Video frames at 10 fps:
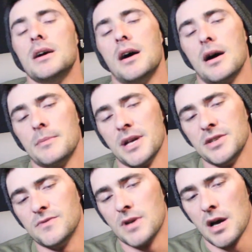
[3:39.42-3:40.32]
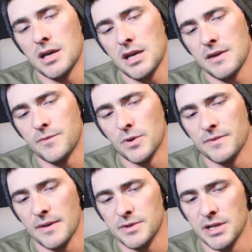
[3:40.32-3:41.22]
and you've got a
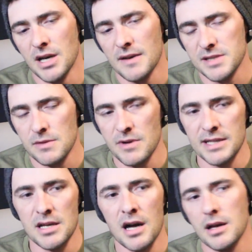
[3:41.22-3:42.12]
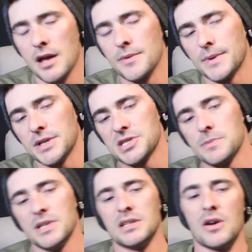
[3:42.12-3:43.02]
45-degree offset red dot, I don't think you should
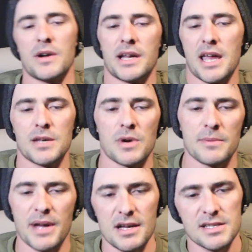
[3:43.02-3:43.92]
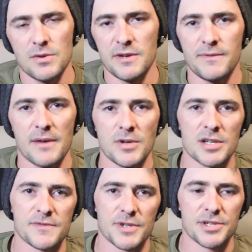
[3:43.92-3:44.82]
be going anywhere past 25
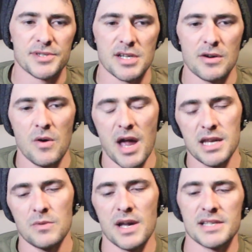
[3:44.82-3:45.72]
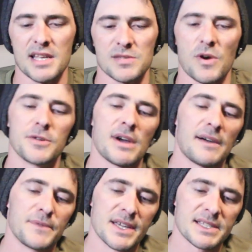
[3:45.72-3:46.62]
yards for your Zero anyways. That's why you
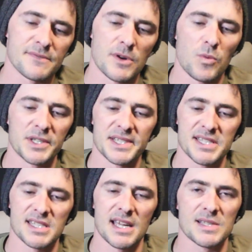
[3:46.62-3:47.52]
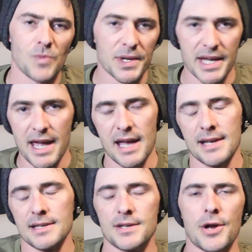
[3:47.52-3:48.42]
have this from 1 to 6, 1 to
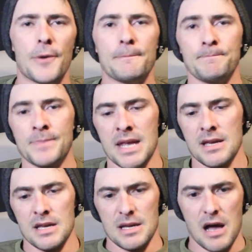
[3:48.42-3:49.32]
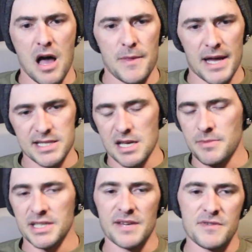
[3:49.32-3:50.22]
8, you know. That's going to
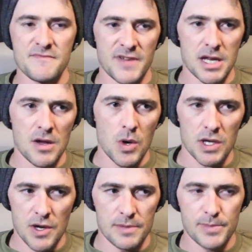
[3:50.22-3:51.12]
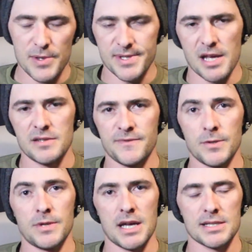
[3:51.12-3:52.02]
be a different video. I'll go ahead and post that in a
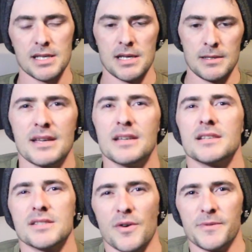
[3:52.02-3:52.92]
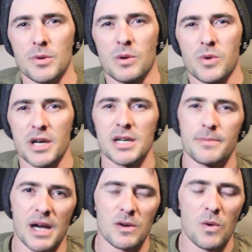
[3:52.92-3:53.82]
few days. So if you were worried
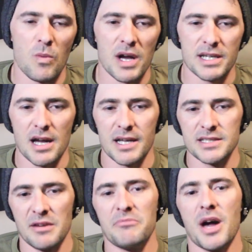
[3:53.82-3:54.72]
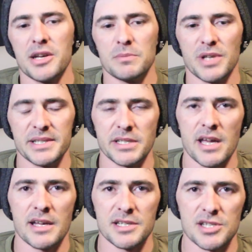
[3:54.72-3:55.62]
about what kind of mounting plate to
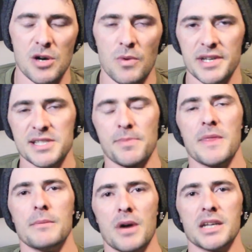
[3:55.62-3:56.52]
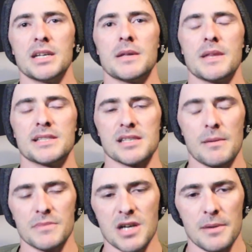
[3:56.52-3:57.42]
get because you don't want to spend the money and then
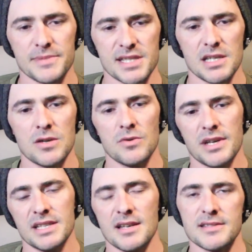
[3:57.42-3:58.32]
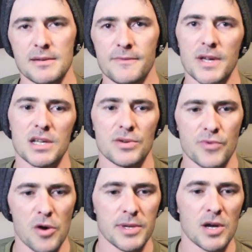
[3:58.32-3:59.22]
something comes to you and it doesn't fit your
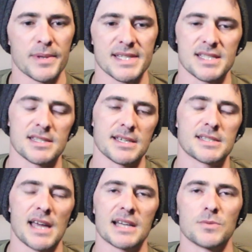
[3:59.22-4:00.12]
Romeo, this is the exact